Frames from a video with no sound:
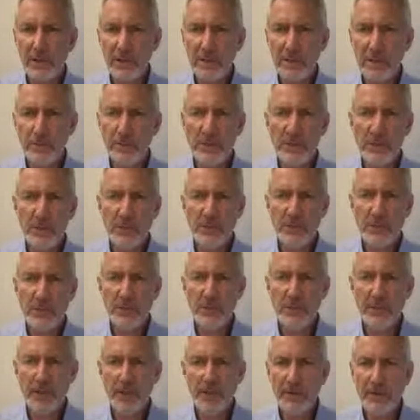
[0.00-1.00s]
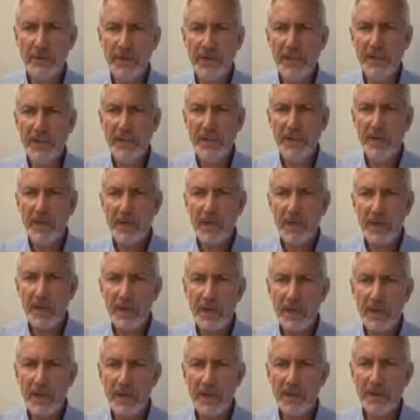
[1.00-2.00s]
to produce a very
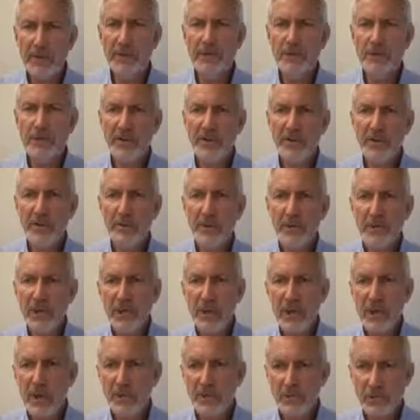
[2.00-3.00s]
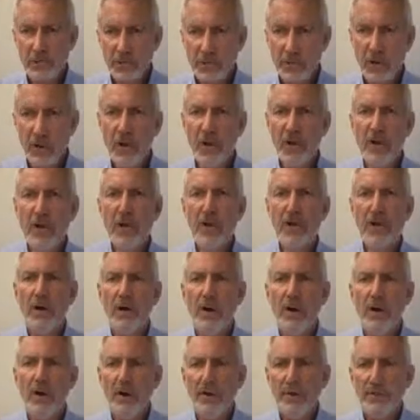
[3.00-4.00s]
crisp, strong,
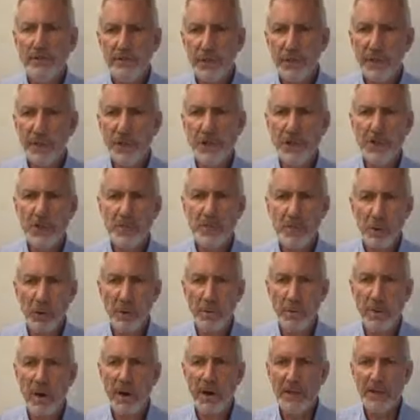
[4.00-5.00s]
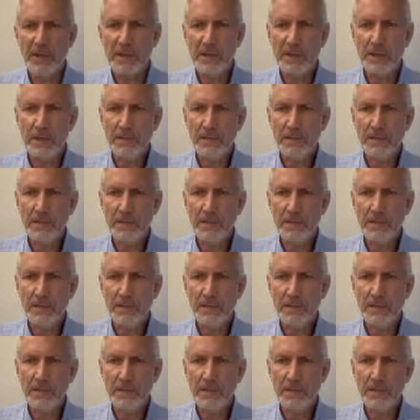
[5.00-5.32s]
finished bookbind.